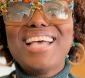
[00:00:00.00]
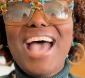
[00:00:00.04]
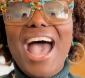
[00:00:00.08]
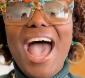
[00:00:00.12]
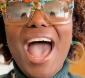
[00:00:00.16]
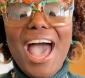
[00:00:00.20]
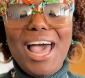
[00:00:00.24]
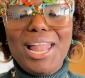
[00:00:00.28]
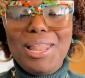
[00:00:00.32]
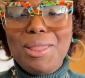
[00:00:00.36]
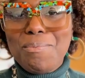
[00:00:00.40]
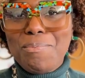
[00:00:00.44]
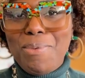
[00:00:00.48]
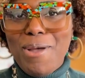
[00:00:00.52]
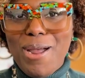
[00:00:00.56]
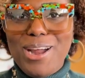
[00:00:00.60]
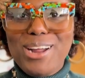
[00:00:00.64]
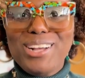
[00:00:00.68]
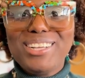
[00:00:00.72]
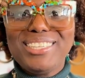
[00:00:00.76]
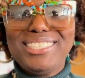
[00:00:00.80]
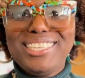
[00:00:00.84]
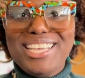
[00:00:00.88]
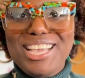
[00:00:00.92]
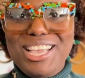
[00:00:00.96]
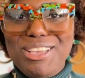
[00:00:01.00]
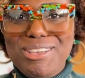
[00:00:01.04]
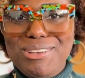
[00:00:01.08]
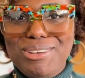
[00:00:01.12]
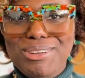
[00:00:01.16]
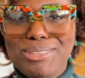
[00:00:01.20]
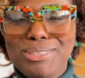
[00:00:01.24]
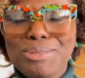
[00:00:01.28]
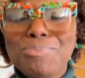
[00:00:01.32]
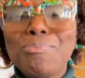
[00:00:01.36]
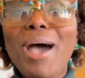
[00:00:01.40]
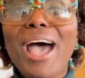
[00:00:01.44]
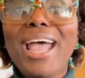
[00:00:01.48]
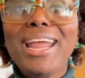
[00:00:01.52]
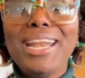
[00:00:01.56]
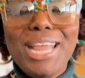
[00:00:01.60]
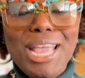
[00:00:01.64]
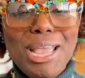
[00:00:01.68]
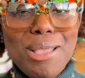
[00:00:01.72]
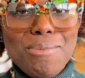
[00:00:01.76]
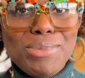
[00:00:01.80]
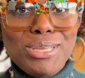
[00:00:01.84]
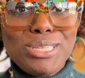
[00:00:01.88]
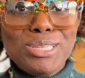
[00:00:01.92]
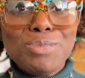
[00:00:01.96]
Highland Park seniors. My
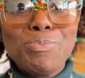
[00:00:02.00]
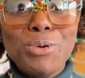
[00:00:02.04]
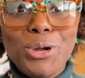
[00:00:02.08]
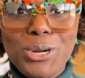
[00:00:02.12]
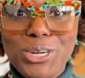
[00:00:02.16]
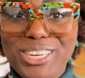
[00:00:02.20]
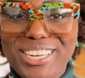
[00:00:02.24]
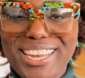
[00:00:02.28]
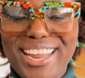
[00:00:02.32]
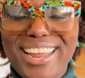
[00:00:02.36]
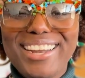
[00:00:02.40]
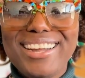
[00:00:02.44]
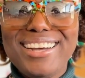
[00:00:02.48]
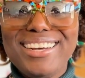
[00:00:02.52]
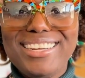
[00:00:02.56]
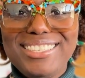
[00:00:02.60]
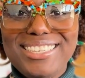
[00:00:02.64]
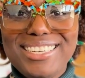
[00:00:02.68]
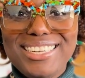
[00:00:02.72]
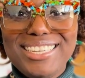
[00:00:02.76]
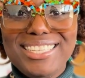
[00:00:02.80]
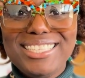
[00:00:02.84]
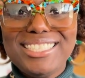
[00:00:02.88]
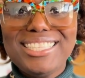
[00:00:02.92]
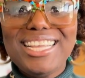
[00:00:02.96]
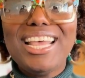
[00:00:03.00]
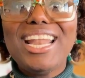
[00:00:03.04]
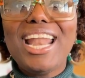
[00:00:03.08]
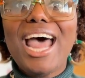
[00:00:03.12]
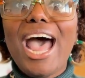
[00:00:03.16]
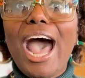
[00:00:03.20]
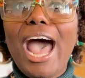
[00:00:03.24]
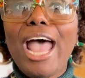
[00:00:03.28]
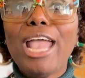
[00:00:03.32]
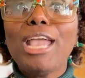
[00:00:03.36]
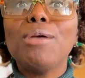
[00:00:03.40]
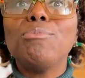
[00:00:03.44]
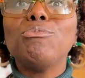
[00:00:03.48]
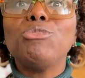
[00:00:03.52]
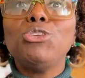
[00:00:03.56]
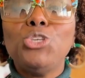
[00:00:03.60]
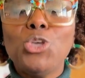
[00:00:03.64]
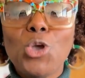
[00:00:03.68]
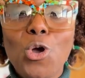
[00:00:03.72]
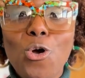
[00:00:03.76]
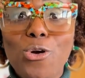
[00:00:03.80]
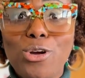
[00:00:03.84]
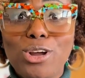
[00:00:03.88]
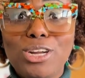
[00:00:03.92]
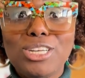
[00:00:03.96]
name is Bernadette Hudgens and I am
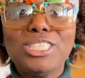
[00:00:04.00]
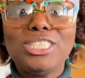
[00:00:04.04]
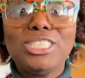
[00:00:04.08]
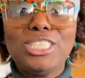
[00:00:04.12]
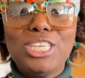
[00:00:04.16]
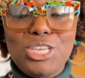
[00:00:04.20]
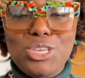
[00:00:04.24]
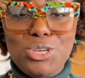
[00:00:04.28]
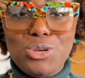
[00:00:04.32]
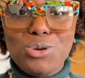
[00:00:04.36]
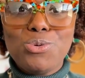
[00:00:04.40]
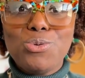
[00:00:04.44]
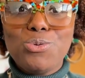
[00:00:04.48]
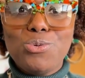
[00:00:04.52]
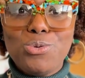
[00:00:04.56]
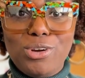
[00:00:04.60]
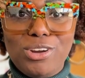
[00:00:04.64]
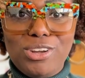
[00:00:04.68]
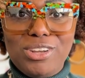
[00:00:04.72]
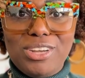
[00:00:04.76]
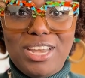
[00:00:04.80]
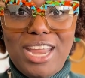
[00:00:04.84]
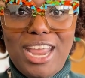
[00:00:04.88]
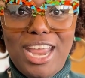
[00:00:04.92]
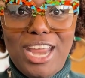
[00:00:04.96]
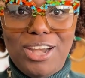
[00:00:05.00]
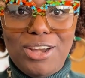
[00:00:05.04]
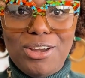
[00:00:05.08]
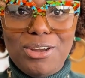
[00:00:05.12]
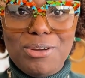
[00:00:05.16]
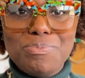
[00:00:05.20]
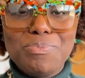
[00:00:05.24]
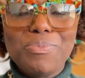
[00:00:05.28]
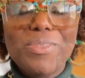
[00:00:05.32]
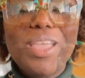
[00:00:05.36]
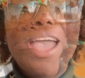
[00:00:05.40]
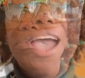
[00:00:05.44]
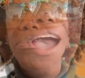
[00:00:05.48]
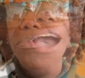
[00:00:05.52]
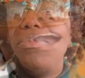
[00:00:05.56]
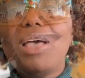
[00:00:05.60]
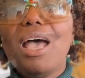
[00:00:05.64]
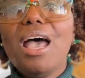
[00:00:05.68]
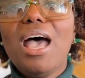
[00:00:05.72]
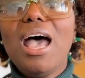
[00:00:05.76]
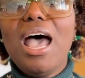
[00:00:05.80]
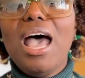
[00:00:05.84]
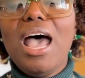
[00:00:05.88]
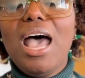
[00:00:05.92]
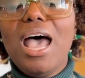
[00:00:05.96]
your senior coordinator
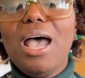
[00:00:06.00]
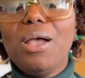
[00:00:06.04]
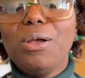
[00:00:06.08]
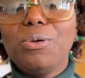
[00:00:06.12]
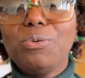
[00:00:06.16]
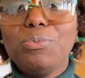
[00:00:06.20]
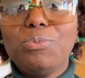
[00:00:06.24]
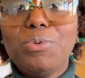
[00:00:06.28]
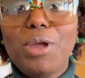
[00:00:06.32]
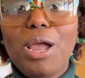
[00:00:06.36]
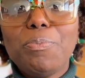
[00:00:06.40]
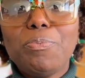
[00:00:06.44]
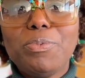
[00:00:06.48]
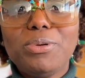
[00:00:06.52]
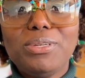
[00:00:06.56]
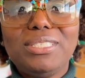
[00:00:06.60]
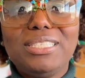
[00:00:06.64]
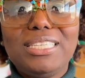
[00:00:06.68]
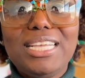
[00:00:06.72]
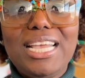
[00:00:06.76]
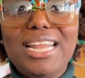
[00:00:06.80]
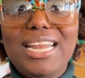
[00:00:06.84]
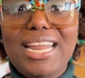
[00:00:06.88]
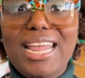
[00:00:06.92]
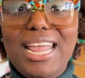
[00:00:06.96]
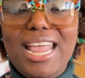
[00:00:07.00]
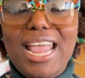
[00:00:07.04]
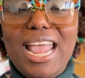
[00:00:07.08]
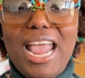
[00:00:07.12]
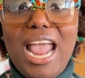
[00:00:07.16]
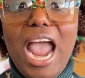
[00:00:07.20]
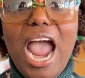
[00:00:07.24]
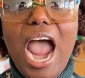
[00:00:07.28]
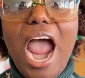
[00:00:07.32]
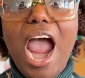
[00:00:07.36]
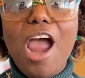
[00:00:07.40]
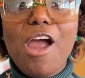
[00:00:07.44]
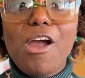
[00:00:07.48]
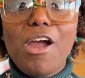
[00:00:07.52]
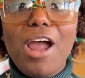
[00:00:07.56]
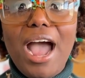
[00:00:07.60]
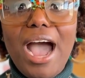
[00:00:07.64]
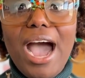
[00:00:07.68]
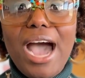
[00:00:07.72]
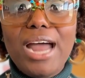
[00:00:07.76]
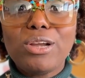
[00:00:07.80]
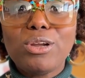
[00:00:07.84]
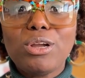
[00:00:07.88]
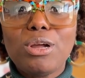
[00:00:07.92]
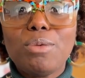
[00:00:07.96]
representing our
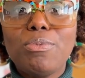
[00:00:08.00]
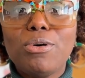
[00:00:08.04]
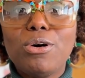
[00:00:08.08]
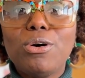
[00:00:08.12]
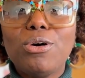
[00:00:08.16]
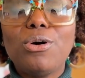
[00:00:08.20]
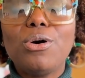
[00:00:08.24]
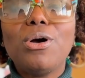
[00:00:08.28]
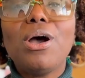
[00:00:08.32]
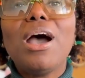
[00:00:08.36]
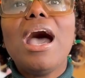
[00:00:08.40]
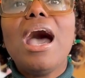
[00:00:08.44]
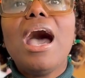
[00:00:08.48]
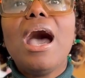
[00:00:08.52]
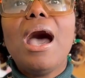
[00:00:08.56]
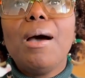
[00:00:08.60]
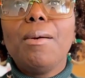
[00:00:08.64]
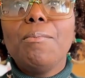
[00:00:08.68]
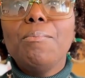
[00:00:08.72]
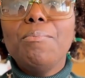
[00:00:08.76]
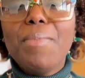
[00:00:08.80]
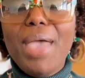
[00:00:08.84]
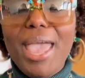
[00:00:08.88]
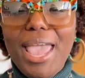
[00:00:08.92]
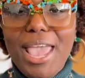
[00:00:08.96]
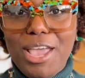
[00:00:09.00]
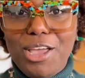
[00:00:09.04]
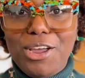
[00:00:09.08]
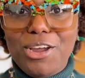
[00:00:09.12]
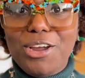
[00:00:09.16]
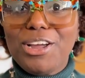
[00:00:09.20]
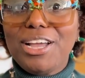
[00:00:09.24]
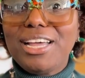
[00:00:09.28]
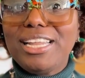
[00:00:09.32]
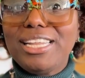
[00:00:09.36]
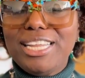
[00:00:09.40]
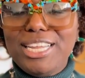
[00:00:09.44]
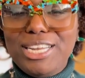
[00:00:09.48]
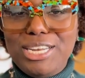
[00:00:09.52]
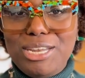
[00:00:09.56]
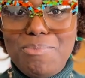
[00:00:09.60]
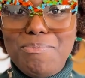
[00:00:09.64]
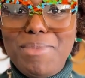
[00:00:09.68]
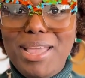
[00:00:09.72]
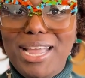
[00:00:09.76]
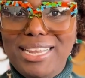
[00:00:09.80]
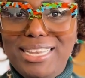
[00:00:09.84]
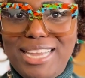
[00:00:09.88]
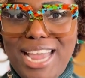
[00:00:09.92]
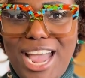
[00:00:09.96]
honorable Mayor Glenda
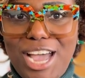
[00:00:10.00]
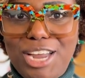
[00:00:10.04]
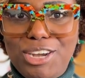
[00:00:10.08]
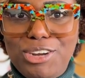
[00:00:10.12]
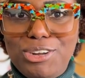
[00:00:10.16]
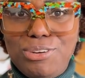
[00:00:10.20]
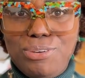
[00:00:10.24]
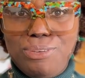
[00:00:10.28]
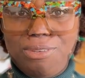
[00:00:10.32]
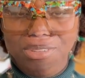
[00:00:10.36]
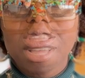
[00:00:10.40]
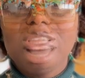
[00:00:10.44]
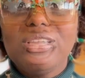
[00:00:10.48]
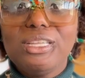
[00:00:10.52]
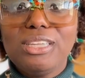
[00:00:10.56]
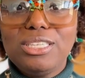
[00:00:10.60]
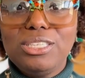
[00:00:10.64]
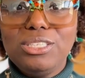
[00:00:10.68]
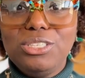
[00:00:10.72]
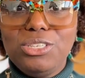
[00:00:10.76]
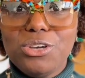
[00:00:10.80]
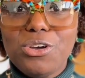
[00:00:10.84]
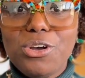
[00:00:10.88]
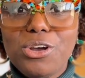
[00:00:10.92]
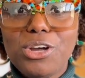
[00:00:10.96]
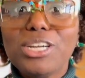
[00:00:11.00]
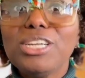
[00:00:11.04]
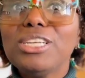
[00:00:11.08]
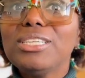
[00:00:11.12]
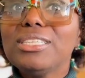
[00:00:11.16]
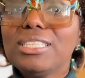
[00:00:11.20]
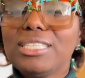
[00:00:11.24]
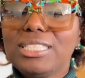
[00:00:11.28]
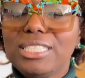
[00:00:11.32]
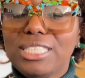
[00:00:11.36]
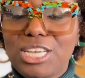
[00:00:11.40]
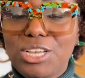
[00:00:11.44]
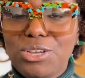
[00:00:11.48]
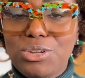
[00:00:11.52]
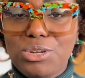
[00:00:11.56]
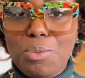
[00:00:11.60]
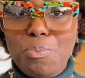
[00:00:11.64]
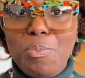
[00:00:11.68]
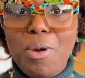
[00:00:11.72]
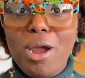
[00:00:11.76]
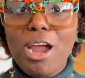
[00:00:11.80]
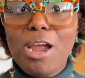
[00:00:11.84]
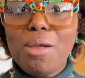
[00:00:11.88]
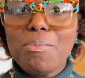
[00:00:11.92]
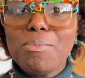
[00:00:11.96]
McDonald. This, your senior
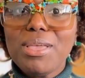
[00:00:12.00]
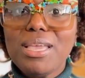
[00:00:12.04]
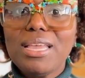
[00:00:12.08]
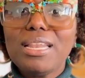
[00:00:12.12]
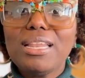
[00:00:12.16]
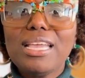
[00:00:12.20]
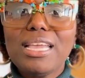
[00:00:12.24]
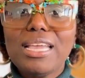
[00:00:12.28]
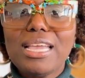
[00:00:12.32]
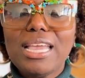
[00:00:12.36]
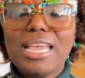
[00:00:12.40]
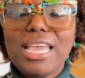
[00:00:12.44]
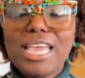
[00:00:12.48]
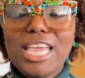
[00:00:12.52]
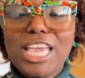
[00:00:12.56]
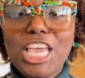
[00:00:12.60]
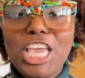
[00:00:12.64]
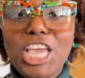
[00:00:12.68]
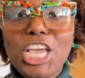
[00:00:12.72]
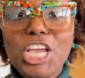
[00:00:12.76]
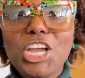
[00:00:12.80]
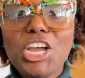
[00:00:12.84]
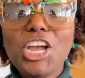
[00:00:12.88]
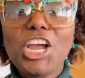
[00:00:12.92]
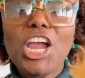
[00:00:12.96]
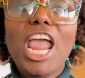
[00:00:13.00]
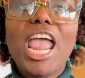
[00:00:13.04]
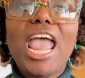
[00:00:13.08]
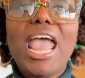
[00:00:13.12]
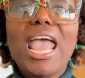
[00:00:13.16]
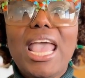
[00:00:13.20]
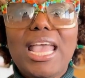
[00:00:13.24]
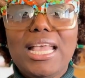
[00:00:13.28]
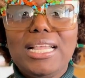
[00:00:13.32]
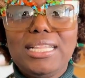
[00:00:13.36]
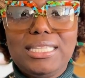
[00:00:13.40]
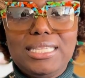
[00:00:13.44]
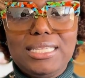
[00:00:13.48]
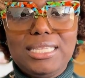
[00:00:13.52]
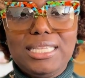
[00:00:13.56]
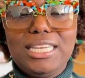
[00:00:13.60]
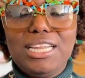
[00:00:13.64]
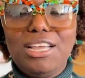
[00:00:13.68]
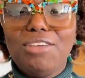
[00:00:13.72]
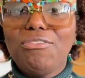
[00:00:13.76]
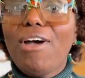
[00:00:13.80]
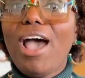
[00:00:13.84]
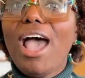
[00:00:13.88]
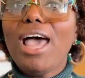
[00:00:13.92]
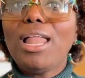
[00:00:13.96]
department here in the City
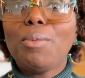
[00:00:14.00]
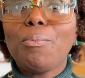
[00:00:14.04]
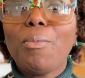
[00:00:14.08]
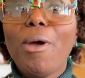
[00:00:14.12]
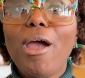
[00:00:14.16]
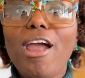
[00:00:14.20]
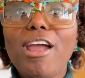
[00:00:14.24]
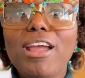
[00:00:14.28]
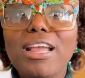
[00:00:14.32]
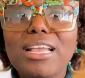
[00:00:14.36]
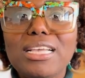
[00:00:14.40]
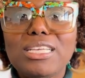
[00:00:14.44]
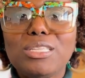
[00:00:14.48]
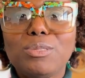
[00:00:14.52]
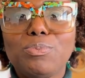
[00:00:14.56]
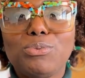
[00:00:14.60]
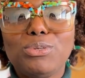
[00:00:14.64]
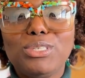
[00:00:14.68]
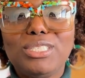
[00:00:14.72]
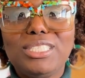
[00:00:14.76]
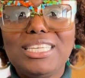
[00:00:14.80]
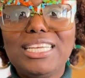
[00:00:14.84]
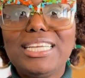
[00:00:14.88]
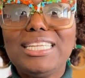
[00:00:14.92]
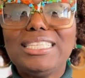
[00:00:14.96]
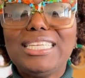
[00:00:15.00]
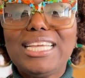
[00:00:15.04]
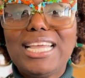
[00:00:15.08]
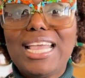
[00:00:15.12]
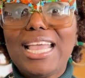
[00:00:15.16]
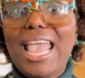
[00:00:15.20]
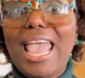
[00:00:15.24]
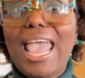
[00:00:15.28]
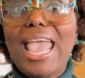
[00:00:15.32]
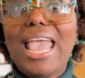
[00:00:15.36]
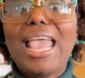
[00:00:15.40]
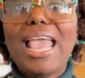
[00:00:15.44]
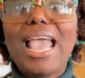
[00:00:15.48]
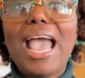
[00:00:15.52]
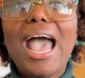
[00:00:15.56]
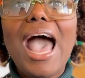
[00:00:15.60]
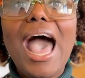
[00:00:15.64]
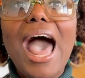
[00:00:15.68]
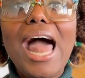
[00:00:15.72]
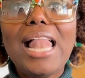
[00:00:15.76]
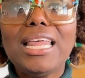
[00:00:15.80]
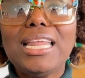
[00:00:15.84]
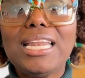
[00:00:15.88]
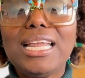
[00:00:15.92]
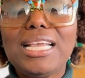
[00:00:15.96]
of Highland Park is presenting a
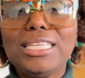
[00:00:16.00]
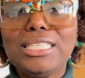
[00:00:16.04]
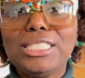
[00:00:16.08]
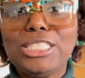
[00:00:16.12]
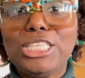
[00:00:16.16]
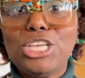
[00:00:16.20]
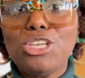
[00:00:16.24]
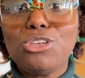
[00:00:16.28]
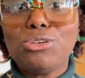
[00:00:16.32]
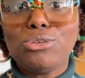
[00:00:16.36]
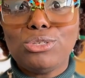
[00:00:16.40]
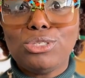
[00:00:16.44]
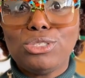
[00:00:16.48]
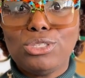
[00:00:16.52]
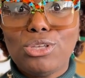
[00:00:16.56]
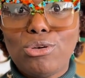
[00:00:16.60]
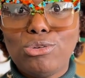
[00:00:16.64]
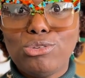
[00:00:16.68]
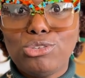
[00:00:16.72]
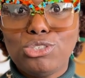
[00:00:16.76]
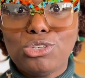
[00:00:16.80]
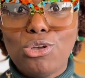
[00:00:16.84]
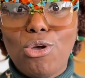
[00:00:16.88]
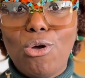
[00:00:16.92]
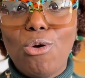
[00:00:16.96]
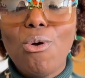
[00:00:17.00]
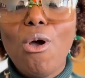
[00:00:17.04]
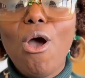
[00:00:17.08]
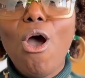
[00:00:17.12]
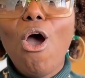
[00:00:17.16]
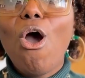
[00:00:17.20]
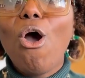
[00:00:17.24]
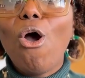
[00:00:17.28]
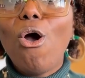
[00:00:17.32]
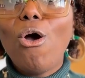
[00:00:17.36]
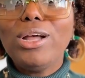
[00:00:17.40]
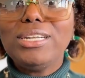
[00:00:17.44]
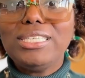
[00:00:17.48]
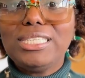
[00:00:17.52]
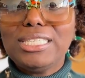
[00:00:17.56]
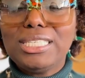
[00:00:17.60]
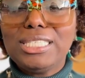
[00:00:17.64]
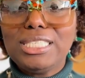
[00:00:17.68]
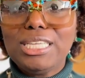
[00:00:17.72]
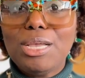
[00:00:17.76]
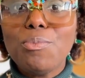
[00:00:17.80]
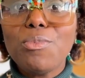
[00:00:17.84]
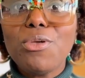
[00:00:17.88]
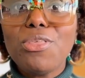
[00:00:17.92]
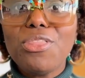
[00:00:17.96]
holiday senior social on
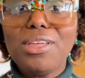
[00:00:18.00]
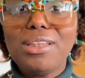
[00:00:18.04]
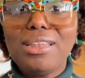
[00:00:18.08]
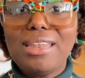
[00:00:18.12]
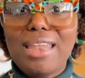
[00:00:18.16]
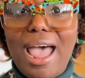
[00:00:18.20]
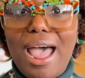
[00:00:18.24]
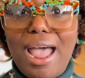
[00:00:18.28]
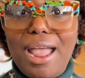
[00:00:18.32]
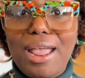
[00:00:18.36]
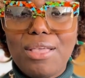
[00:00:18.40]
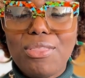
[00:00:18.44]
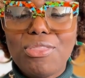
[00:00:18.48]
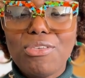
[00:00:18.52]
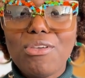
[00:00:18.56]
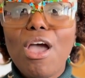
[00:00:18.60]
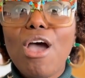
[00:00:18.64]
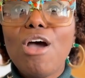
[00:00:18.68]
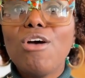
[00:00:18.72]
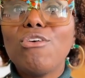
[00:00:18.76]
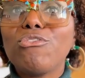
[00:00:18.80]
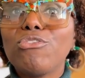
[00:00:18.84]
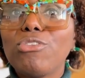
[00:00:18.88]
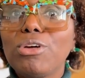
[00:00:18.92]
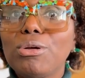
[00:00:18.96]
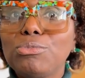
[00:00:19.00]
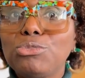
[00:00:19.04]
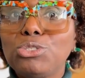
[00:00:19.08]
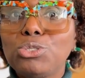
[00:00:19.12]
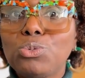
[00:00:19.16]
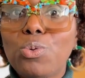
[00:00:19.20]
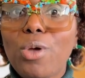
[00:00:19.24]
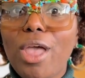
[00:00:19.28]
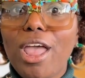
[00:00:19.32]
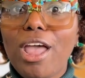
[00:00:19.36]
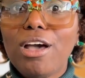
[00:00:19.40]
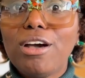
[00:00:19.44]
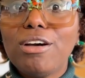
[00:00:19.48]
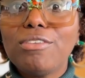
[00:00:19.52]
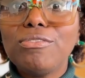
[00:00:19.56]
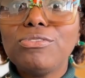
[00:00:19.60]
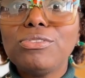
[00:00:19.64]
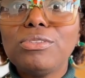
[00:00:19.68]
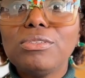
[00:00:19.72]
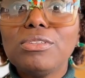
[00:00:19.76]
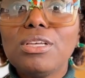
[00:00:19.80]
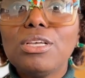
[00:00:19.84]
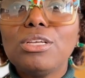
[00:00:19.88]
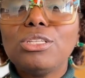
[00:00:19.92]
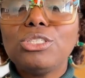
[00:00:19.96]
December the 9th from 12
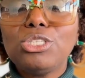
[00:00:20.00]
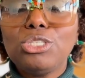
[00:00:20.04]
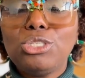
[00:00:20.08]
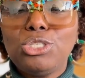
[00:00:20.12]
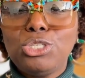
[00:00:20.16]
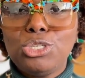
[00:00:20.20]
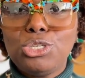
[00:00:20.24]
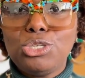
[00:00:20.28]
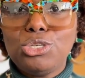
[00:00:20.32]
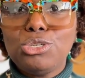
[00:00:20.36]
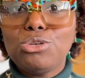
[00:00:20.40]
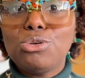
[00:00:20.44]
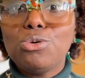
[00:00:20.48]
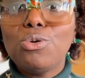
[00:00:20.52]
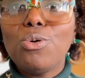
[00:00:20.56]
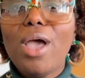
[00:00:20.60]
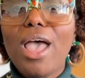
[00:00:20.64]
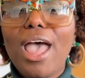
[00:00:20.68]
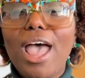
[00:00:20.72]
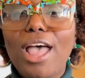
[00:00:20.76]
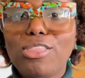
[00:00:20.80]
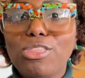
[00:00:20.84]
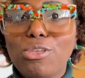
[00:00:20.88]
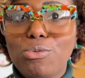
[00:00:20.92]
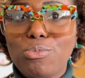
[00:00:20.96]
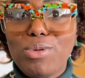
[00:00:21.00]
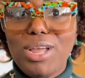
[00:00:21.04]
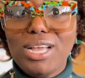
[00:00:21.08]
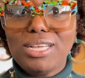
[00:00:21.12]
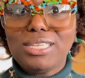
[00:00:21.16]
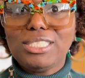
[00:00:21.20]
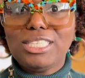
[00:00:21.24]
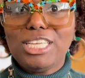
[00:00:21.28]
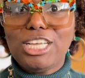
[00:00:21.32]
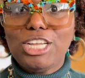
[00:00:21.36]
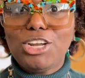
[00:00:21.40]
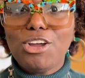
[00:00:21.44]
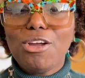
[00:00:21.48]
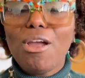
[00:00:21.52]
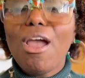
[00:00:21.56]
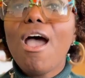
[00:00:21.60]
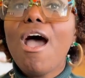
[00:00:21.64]
to 2 at the Rec Center.